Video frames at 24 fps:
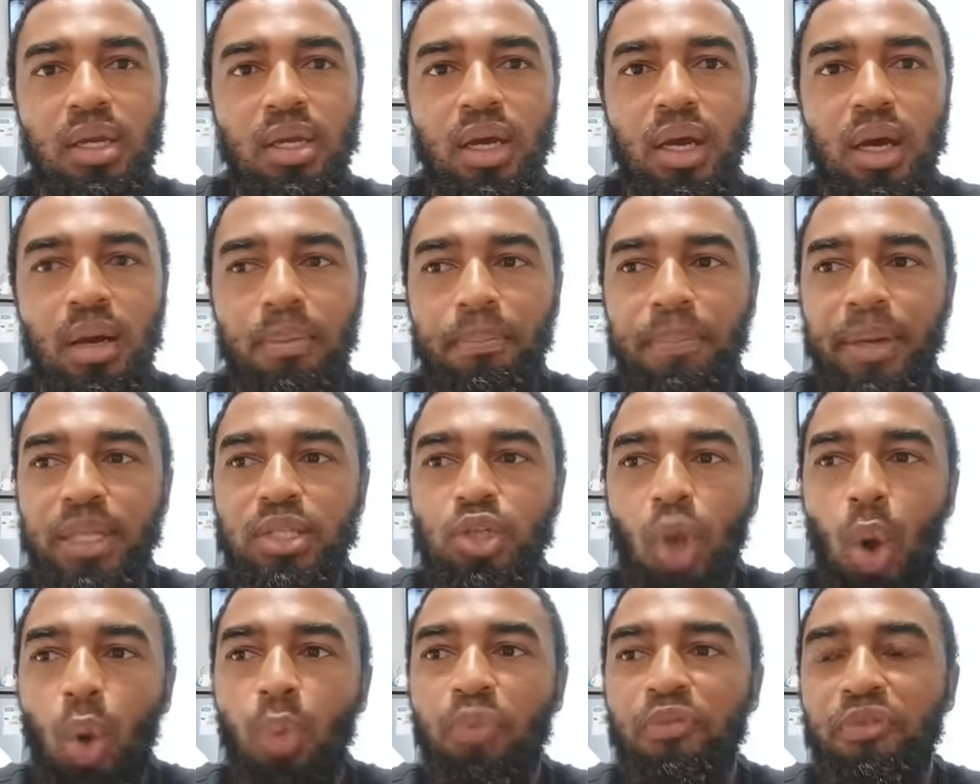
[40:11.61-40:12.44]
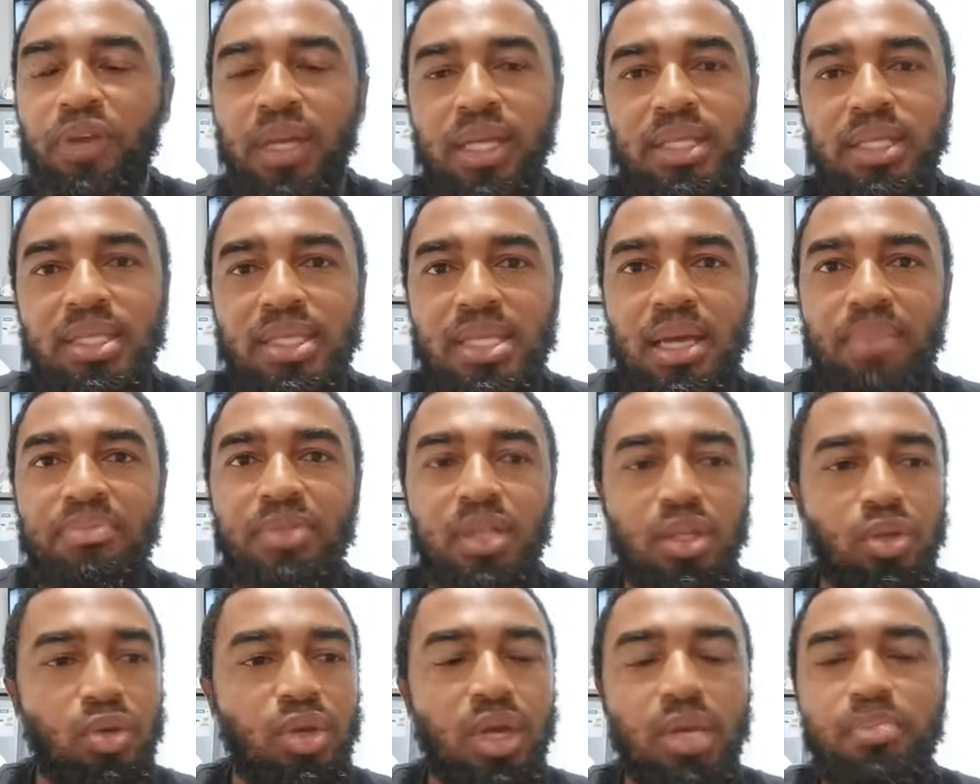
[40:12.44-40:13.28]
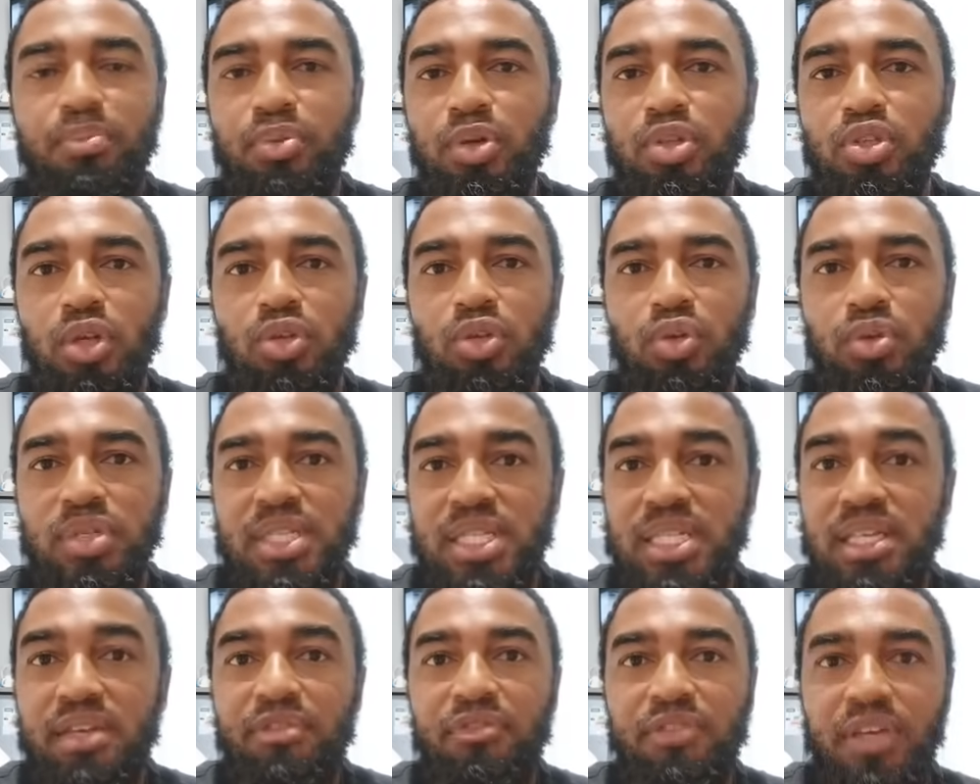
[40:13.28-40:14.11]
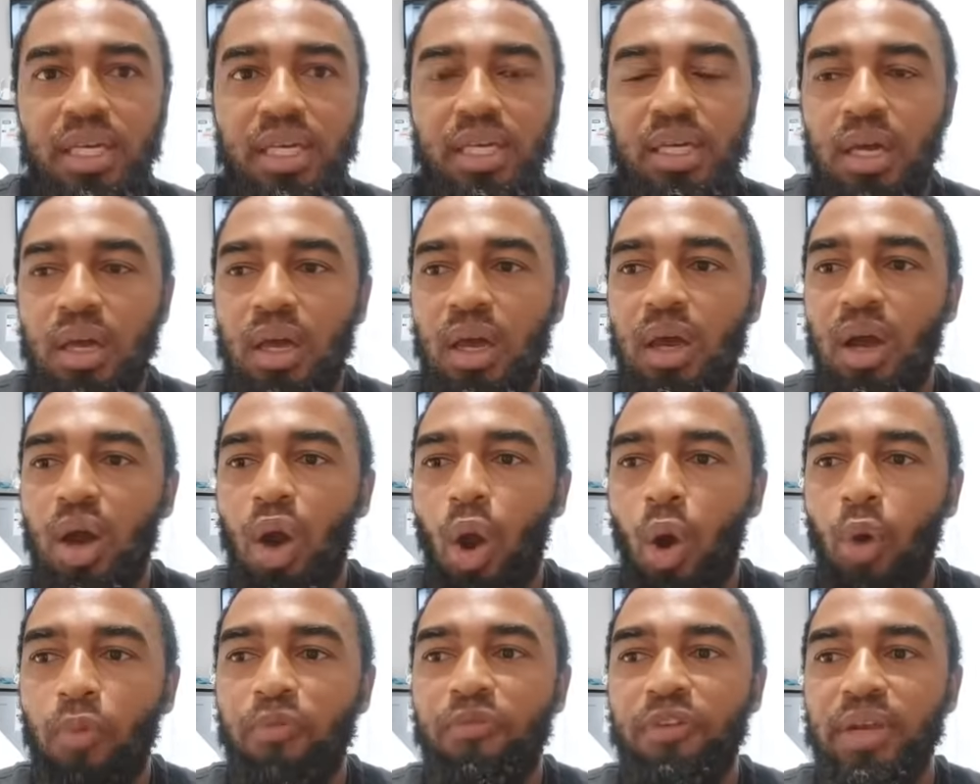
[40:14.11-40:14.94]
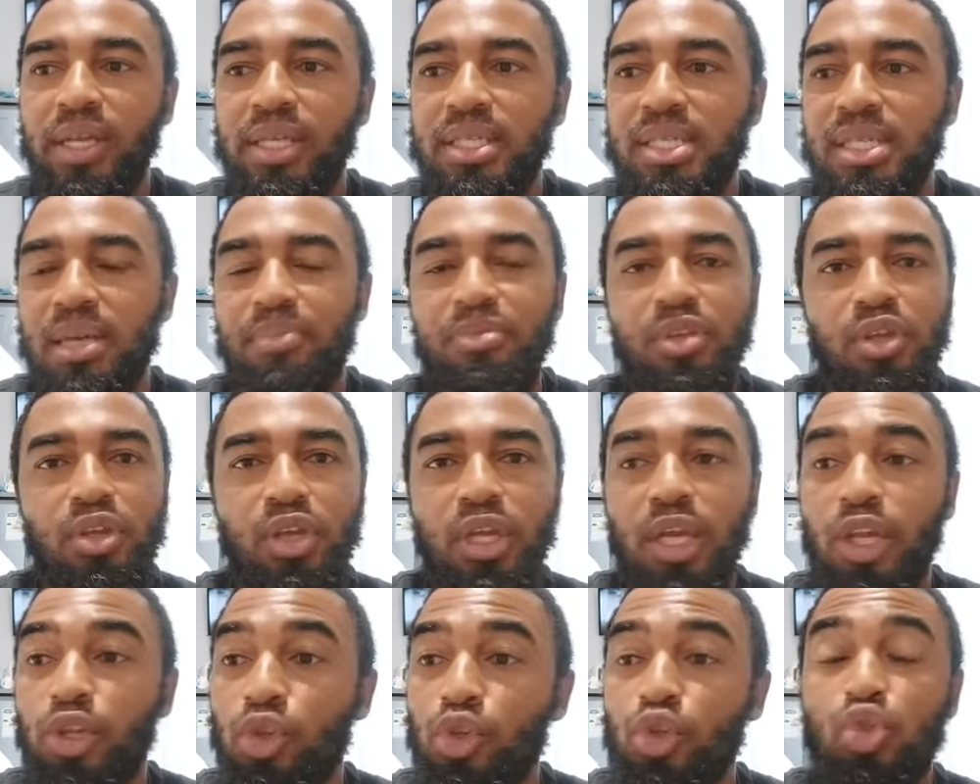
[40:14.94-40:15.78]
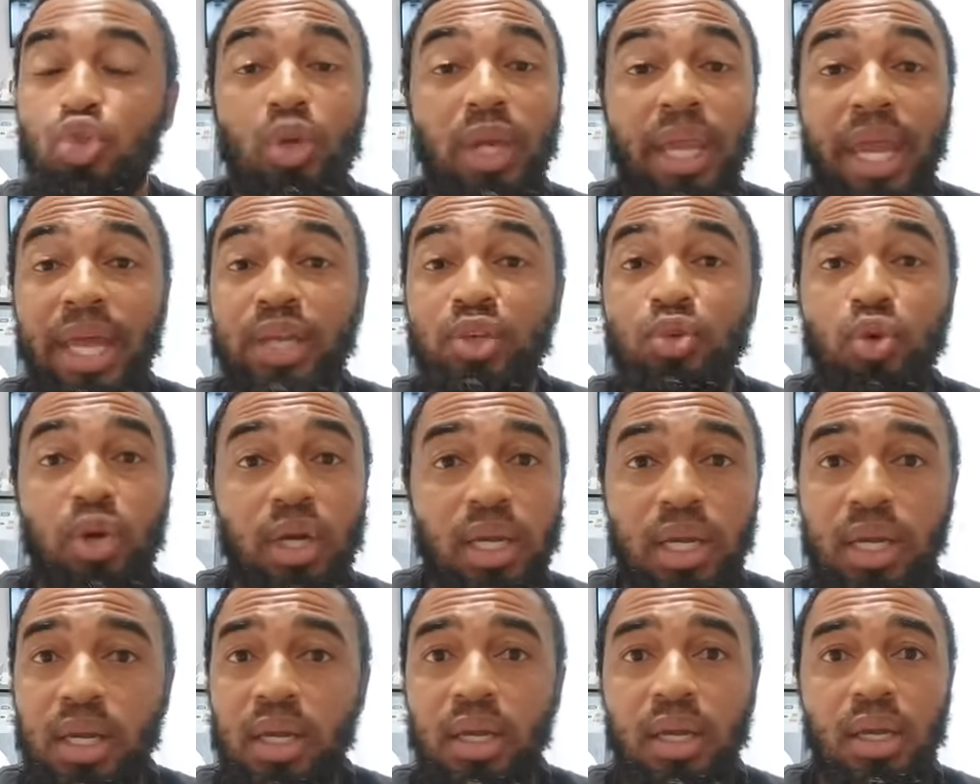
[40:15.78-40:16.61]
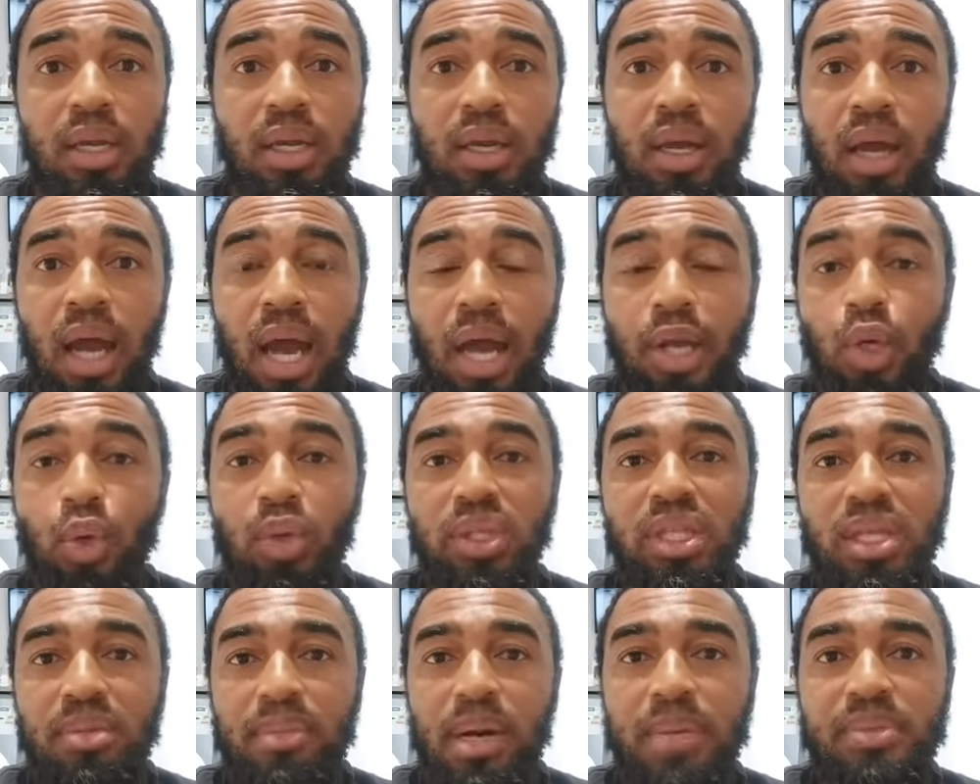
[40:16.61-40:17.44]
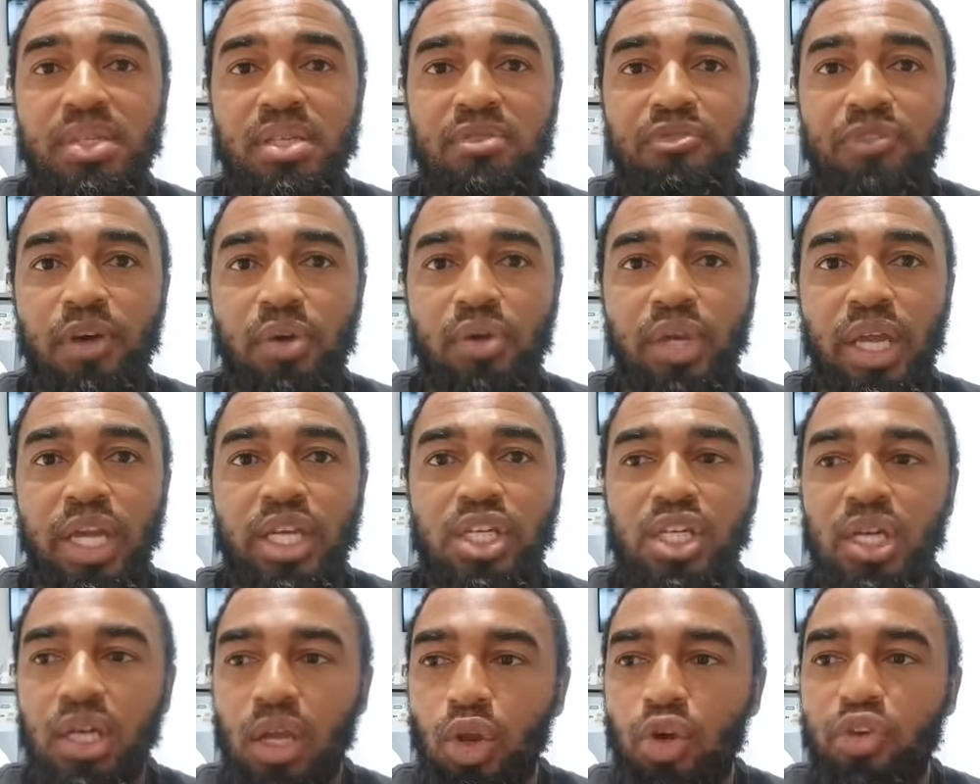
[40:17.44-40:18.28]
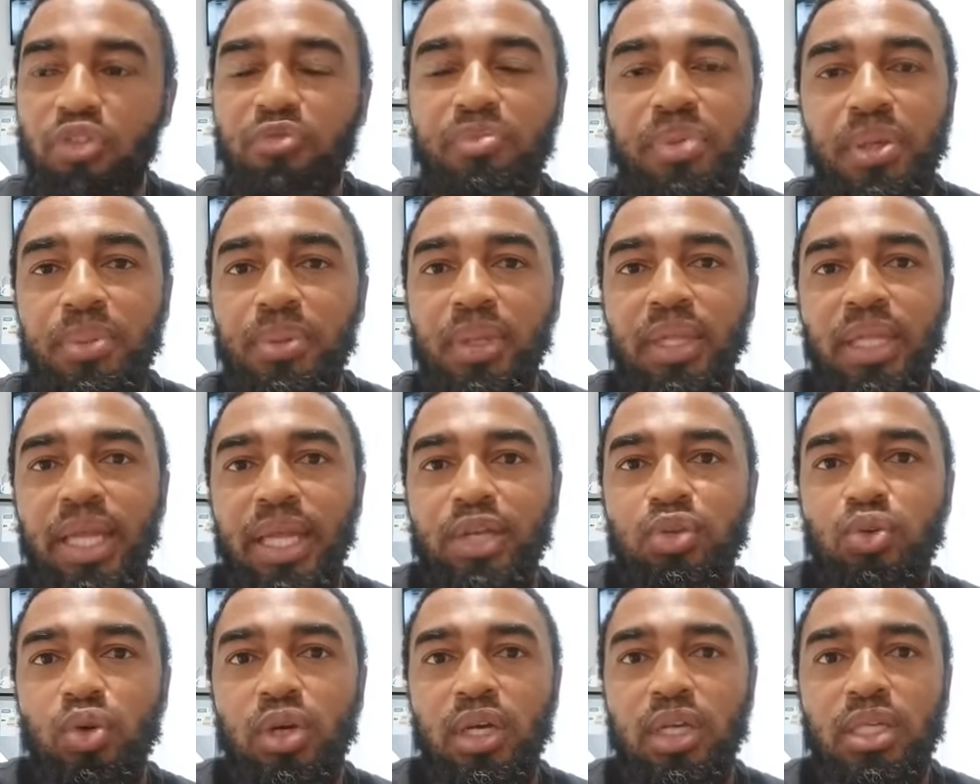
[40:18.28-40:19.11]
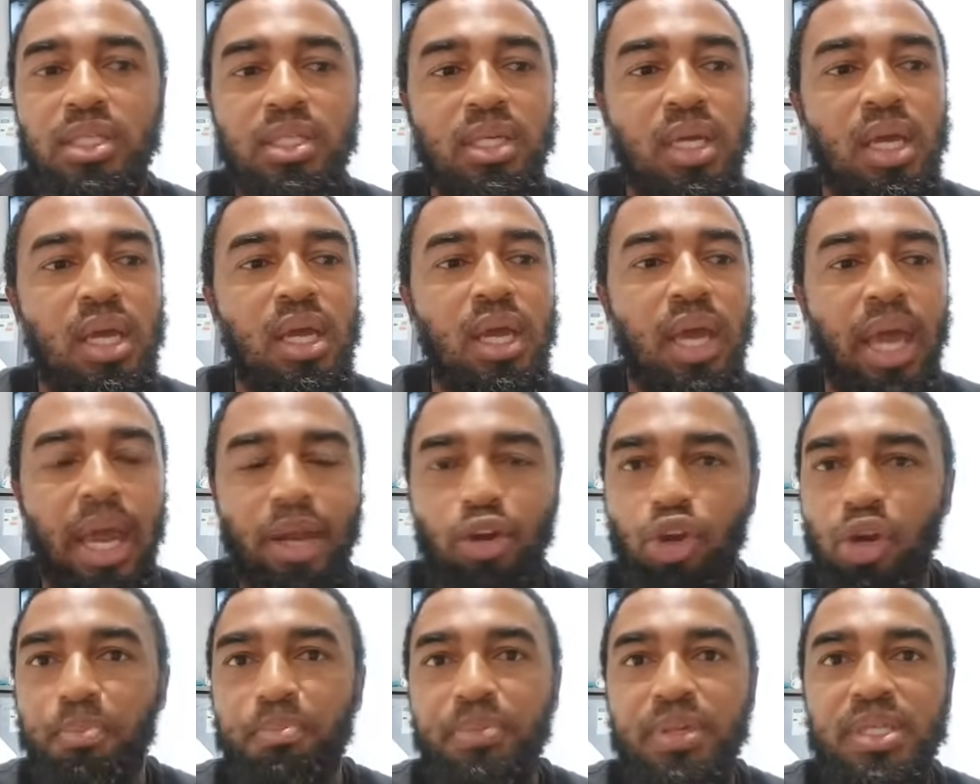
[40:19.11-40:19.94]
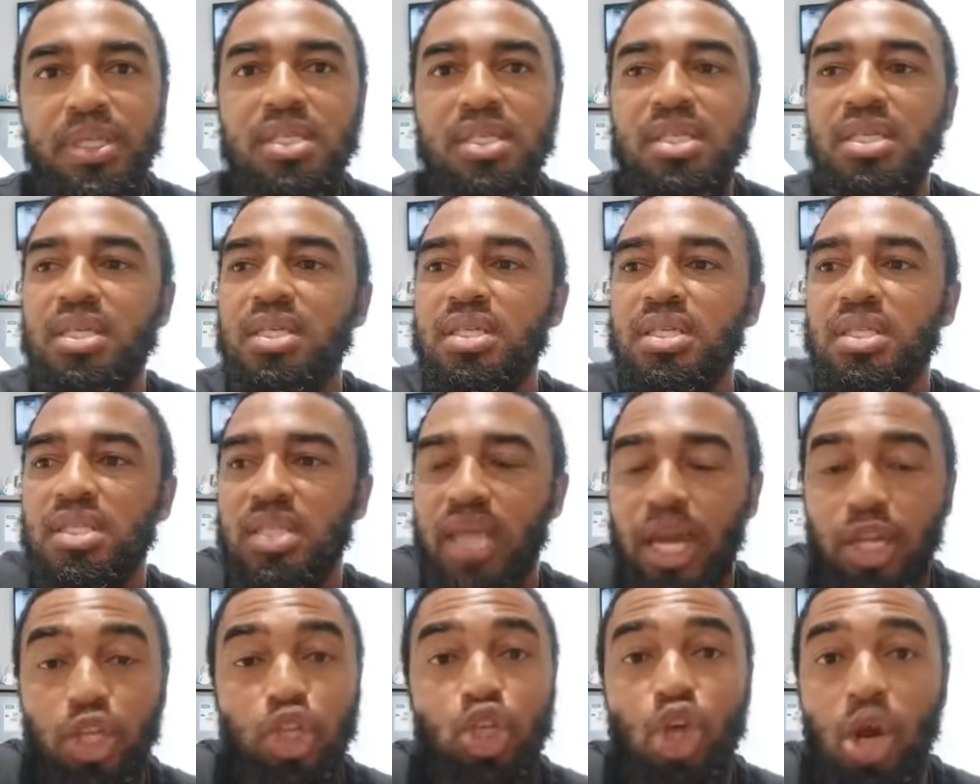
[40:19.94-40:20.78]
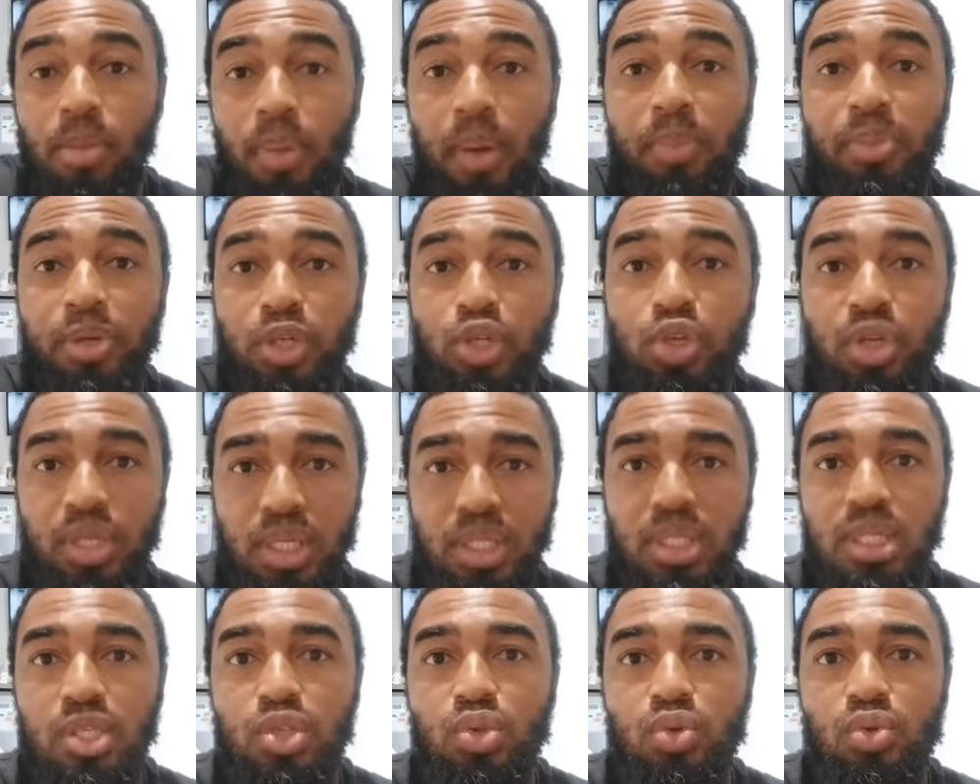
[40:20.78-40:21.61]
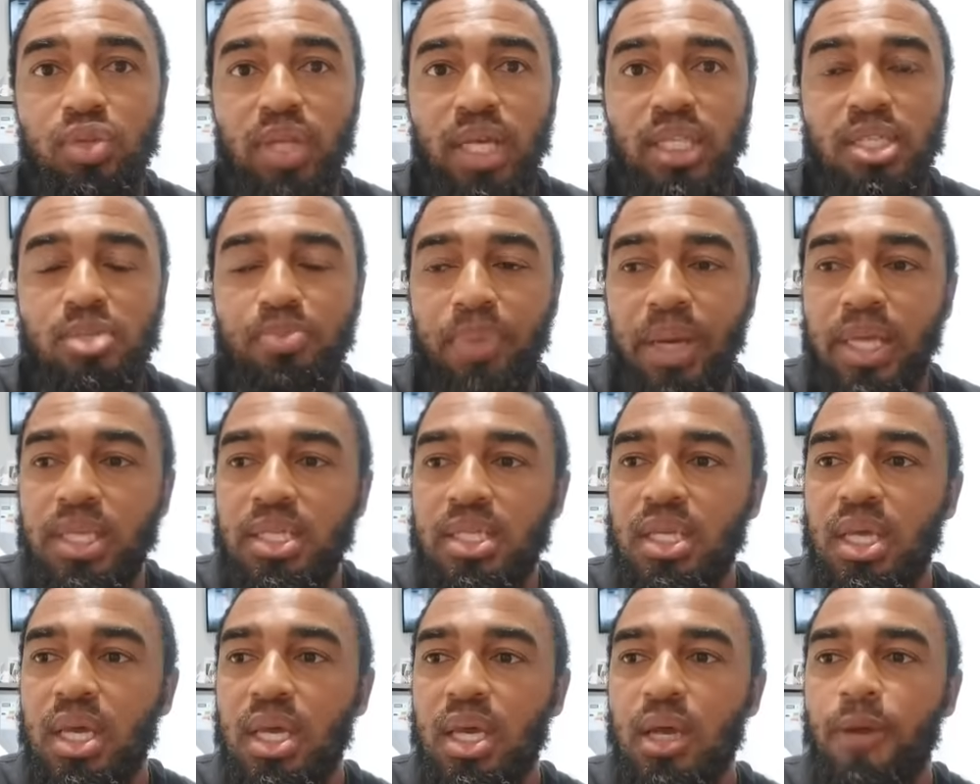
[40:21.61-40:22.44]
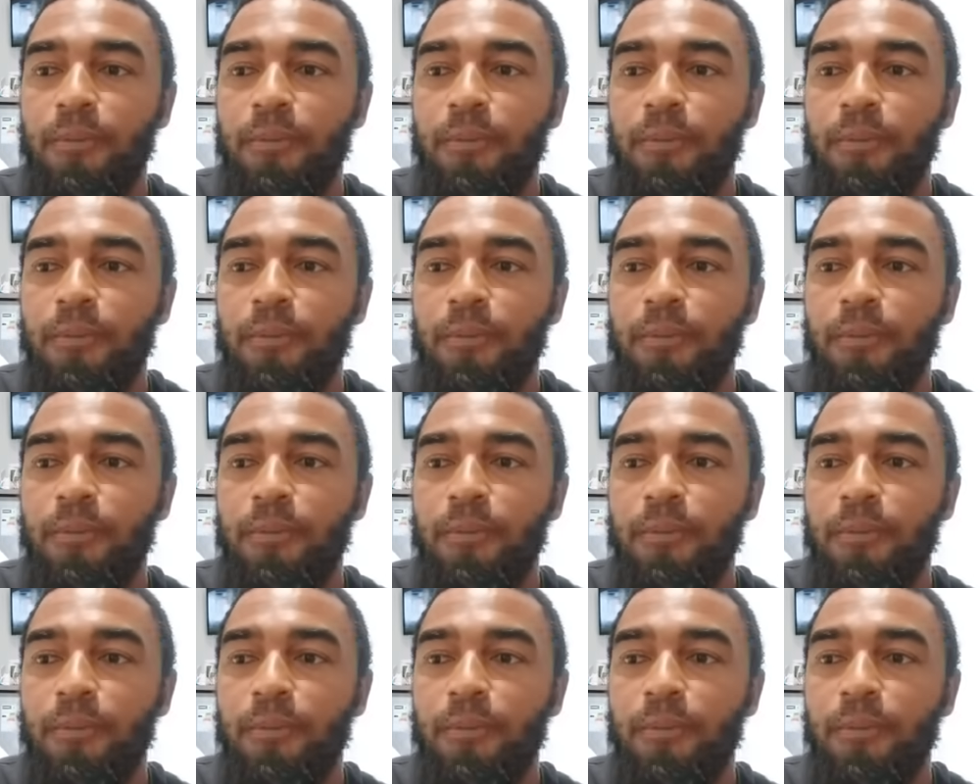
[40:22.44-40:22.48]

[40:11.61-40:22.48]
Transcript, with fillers: uh, but hopefully it's something you can put on your cv hopefully it's something you can use to network i know at the Mumsy foundation a lot of people networked and got business and job opportunities through that space